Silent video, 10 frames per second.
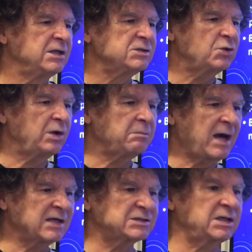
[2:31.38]
So it
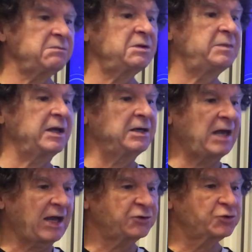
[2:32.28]
might seem to be a
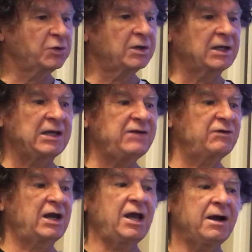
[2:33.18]
natural and
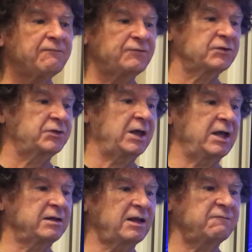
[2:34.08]
even a helpful
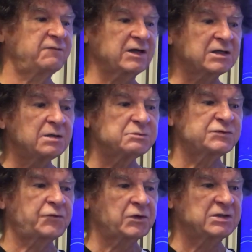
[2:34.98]
thing that victims
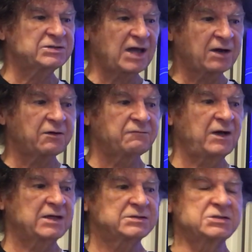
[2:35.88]
for the
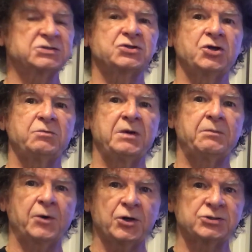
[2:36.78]
sacrifices could be
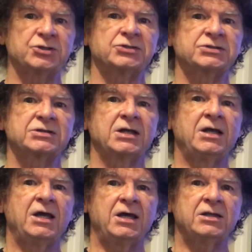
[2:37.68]
purchased
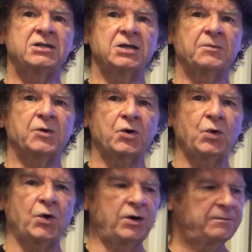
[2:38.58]
in the temple
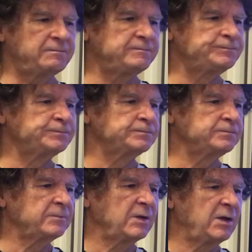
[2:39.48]
court.
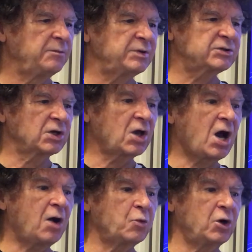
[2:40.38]
But the
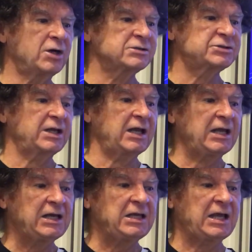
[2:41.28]
law was that
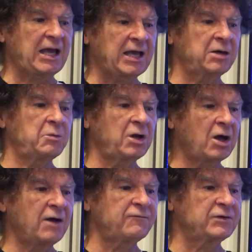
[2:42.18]
any animal
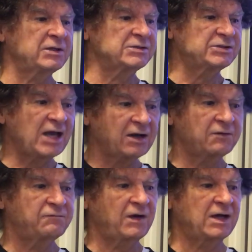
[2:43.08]
offered in
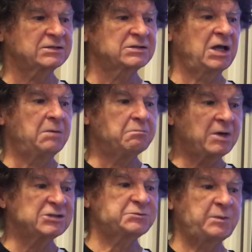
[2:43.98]
sacrifice
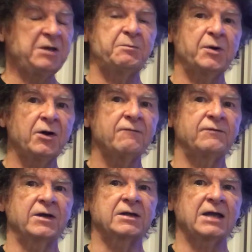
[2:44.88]
must be
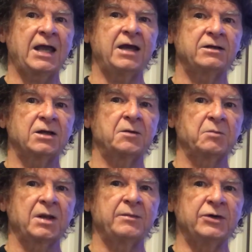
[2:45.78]
perfect and
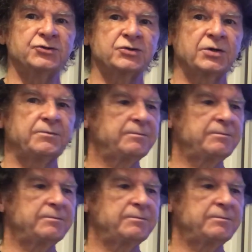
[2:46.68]
unblemished.